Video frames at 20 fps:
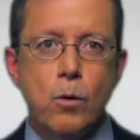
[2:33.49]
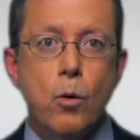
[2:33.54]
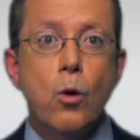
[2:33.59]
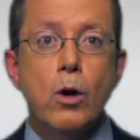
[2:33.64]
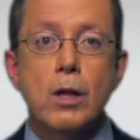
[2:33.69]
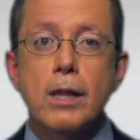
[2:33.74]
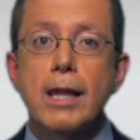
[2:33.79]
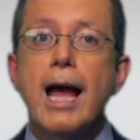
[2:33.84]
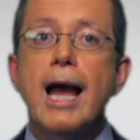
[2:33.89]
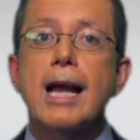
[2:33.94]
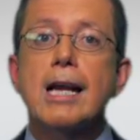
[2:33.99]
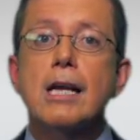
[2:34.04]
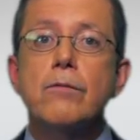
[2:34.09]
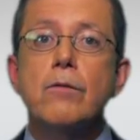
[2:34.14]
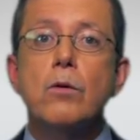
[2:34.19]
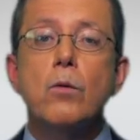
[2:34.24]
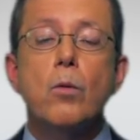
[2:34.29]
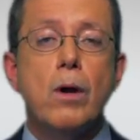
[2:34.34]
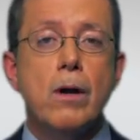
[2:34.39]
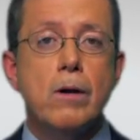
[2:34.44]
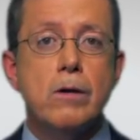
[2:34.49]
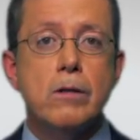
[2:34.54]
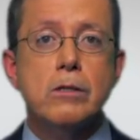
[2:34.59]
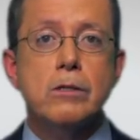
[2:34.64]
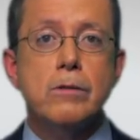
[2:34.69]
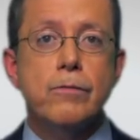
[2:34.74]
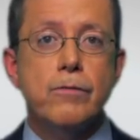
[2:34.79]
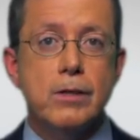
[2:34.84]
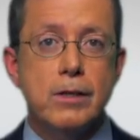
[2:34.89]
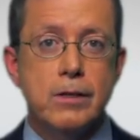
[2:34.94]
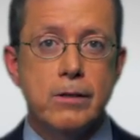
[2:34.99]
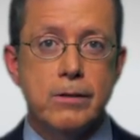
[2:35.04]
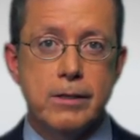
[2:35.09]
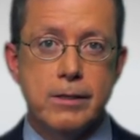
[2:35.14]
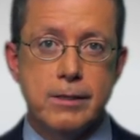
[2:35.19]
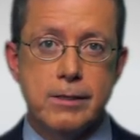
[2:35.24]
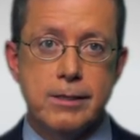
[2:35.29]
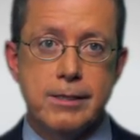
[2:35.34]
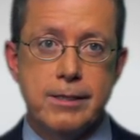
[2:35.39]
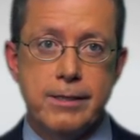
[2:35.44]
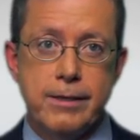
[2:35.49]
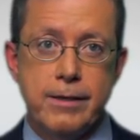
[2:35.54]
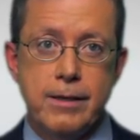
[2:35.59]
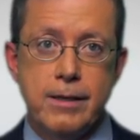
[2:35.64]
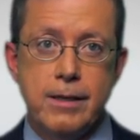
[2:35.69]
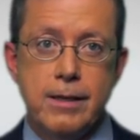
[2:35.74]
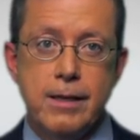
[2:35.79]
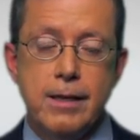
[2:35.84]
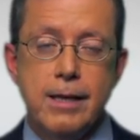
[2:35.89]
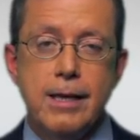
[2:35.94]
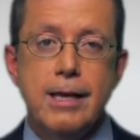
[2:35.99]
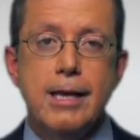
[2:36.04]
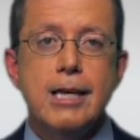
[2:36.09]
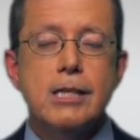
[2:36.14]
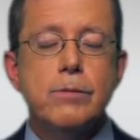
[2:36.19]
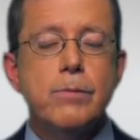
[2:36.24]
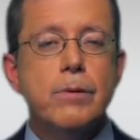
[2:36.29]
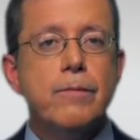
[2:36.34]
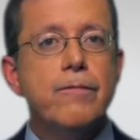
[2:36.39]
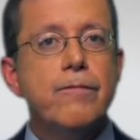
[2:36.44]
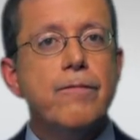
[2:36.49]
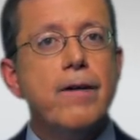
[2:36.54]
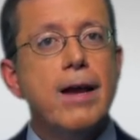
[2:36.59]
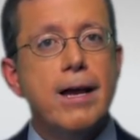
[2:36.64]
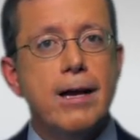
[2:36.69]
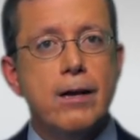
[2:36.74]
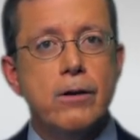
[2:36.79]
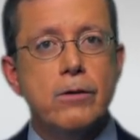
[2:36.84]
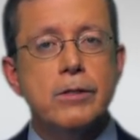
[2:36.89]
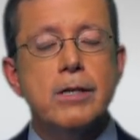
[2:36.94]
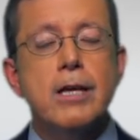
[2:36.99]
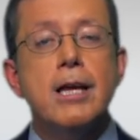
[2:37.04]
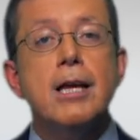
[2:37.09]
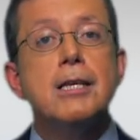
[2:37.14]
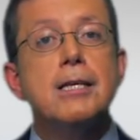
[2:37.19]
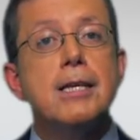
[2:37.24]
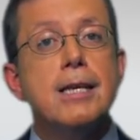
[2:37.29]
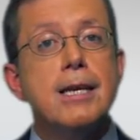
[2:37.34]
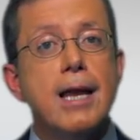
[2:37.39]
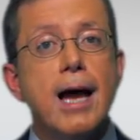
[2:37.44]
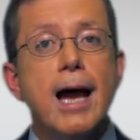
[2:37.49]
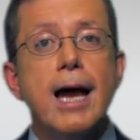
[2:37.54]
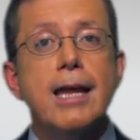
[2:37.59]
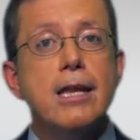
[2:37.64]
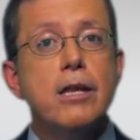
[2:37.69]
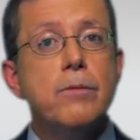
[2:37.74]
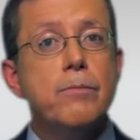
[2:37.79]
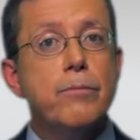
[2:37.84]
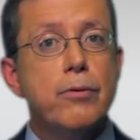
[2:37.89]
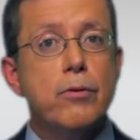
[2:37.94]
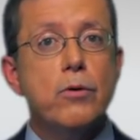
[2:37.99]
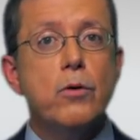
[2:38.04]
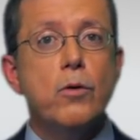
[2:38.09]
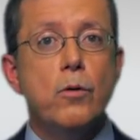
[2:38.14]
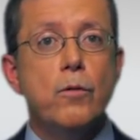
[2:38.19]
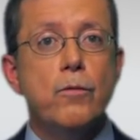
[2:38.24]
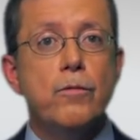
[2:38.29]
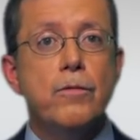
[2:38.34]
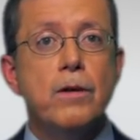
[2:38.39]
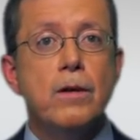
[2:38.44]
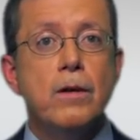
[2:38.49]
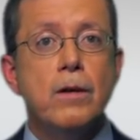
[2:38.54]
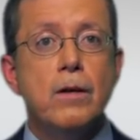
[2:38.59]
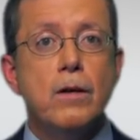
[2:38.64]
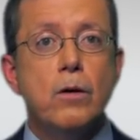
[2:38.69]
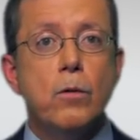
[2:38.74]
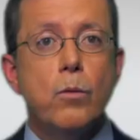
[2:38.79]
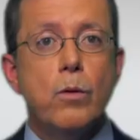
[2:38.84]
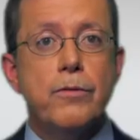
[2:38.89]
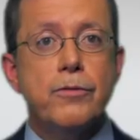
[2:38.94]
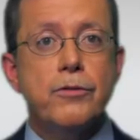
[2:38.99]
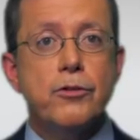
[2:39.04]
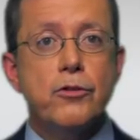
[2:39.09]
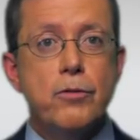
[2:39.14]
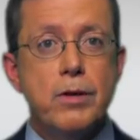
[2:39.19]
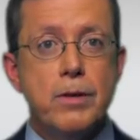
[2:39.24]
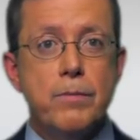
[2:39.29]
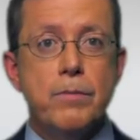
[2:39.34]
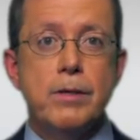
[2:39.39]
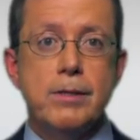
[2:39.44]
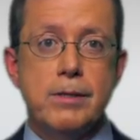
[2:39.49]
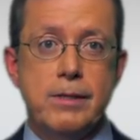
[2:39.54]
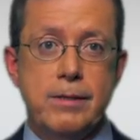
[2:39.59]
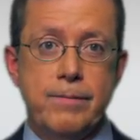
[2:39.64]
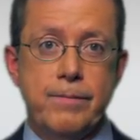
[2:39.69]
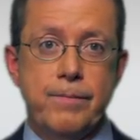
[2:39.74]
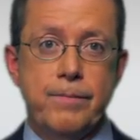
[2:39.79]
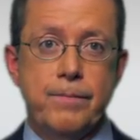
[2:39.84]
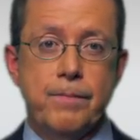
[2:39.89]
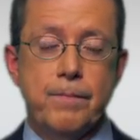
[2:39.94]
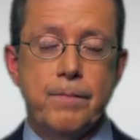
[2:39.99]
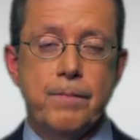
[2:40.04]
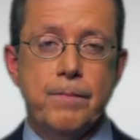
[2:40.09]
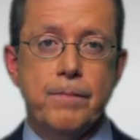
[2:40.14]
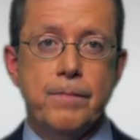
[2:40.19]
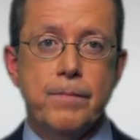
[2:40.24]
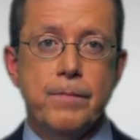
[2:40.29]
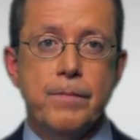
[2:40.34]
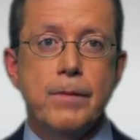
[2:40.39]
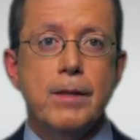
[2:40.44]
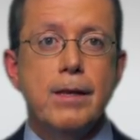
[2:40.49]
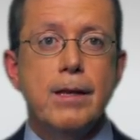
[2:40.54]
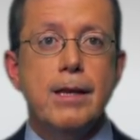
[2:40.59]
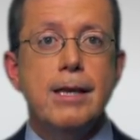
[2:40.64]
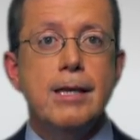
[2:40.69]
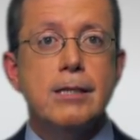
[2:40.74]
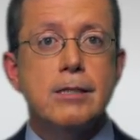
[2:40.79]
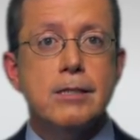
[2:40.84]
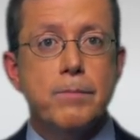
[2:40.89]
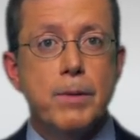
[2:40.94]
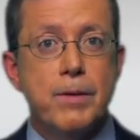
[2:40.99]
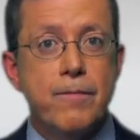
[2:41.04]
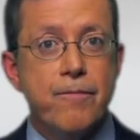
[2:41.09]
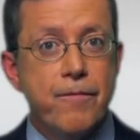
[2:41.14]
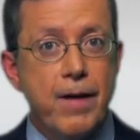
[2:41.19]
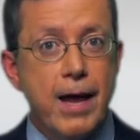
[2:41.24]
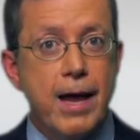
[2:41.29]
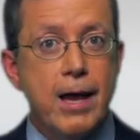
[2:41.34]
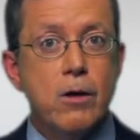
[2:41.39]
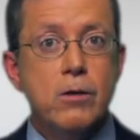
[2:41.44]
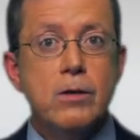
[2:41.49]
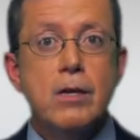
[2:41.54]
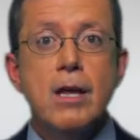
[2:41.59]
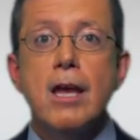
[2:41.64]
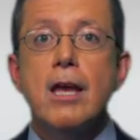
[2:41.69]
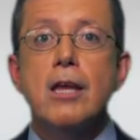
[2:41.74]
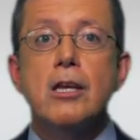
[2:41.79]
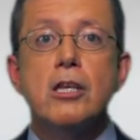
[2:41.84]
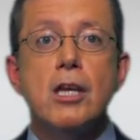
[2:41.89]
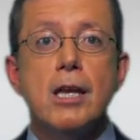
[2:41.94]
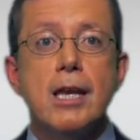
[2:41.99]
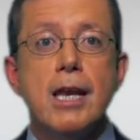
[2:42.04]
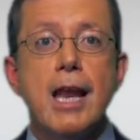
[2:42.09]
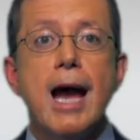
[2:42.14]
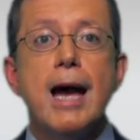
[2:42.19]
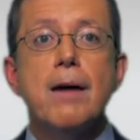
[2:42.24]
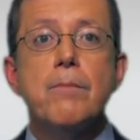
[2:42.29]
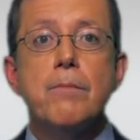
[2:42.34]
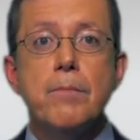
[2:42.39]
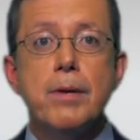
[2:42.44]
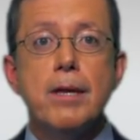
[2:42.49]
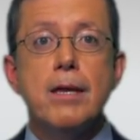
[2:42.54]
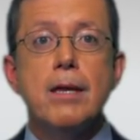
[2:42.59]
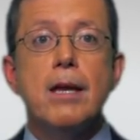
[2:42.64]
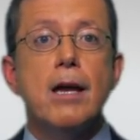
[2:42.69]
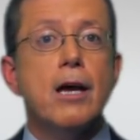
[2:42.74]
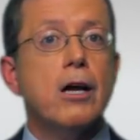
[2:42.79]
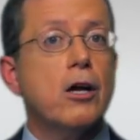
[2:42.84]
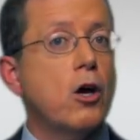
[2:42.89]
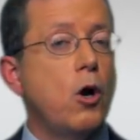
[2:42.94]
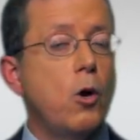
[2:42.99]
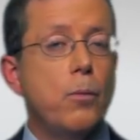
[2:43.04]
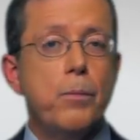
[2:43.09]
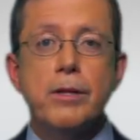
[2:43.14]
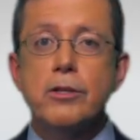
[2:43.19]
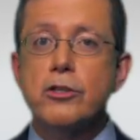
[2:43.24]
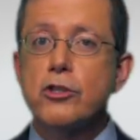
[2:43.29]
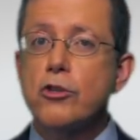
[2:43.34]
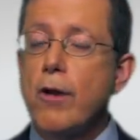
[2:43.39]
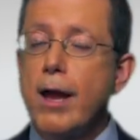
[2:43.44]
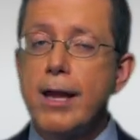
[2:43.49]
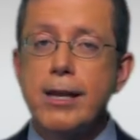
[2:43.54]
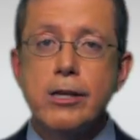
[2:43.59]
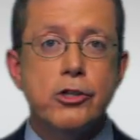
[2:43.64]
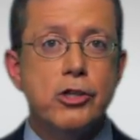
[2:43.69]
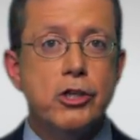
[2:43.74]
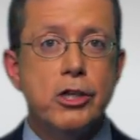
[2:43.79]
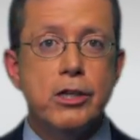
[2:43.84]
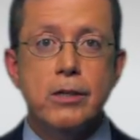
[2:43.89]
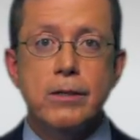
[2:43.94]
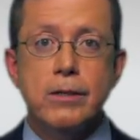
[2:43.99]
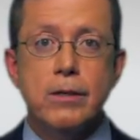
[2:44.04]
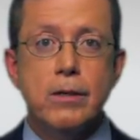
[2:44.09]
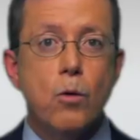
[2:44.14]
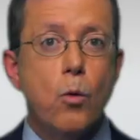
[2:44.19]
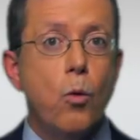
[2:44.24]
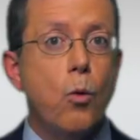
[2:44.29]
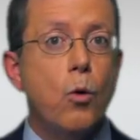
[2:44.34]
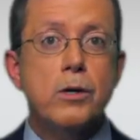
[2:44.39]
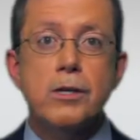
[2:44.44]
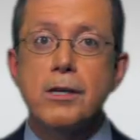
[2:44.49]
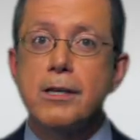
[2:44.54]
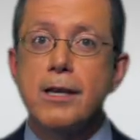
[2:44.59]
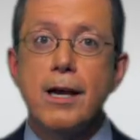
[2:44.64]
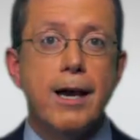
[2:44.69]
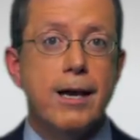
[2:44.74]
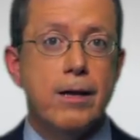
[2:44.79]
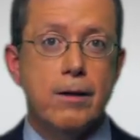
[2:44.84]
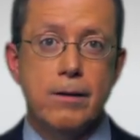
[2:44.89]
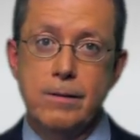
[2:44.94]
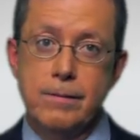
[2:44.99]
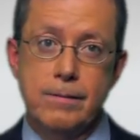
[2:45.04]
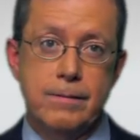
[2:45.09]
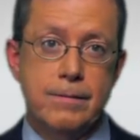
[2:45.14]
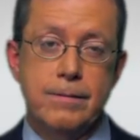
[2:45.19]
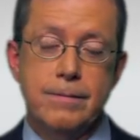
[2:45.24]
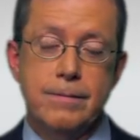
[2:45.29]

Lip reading: or lack of awareness of illness, has been found to not improve with treatment. It's been found to not be a coping strategy or denial.